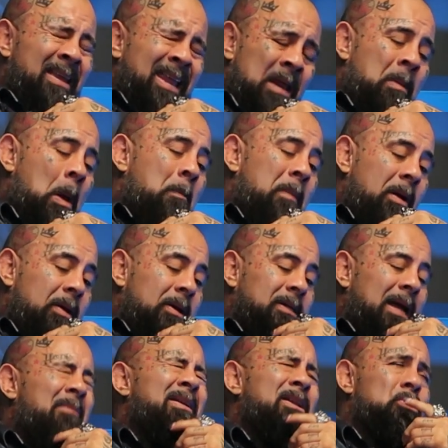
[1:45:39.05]
In my marriage,
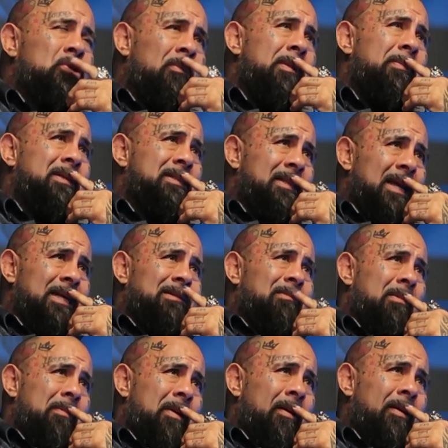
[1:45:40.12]
I made so many mistakes in
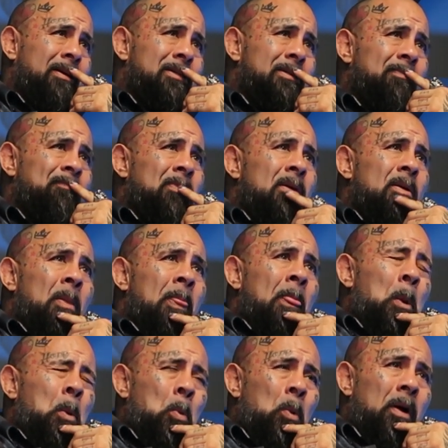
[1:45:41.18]
my marriage,
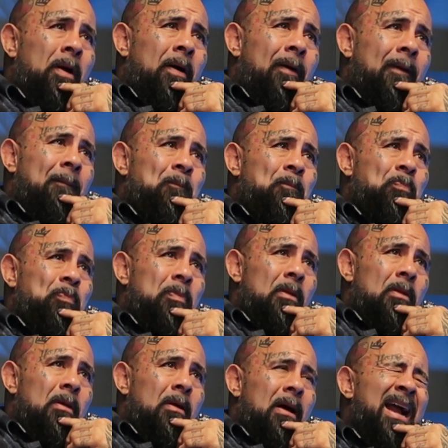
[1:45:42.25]
where
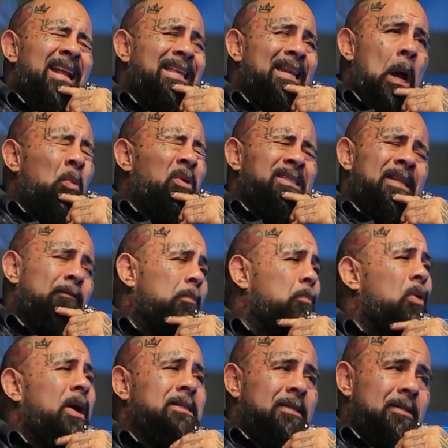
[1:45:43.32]
I was never
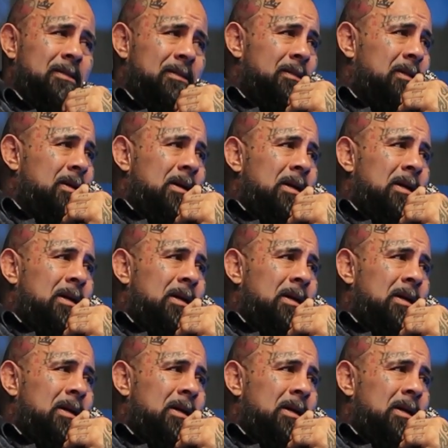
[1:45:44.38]
present.